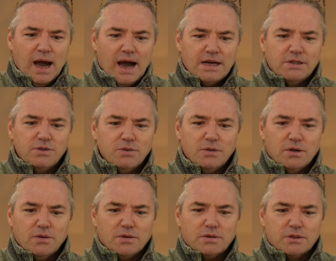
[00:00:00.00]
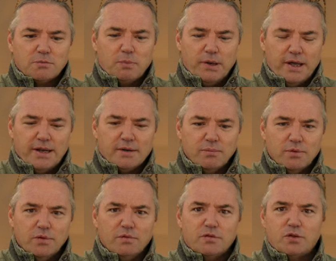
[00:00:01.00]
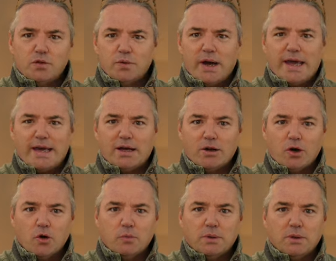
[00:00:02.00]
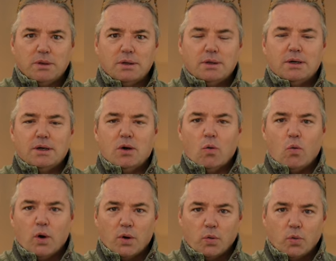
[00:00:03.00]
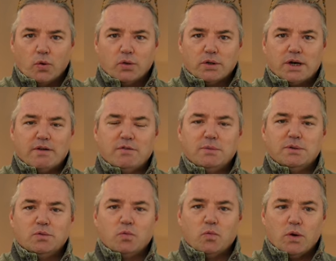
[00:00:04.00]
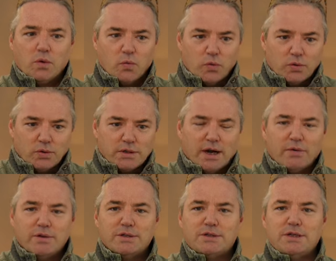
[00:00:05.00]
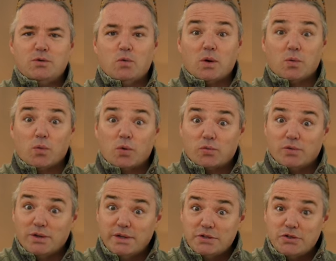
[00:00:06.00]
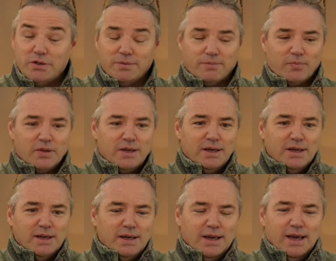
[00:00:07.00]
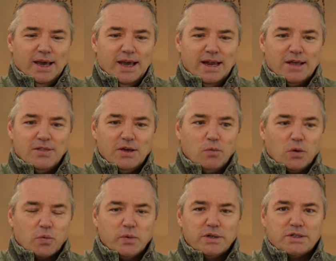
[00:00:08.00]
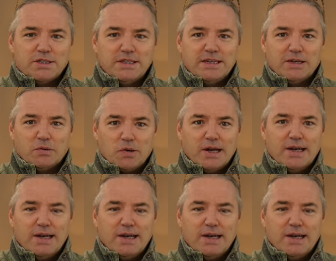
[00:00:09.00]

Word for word: I do know that this planet moves to a global one world government, one world currency, one world religion. And I think what we're seeing right